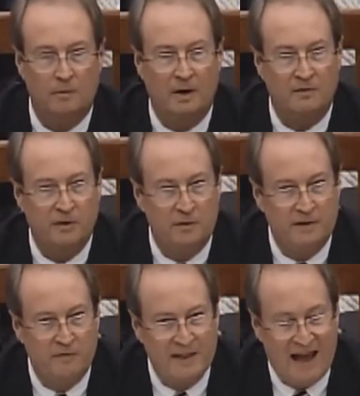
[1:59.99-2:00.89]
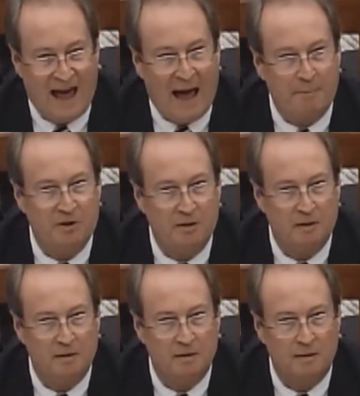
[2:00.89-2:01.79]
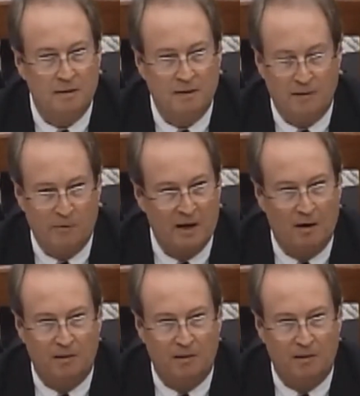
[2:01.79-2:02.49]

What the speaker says: Well, certainly for the apps that we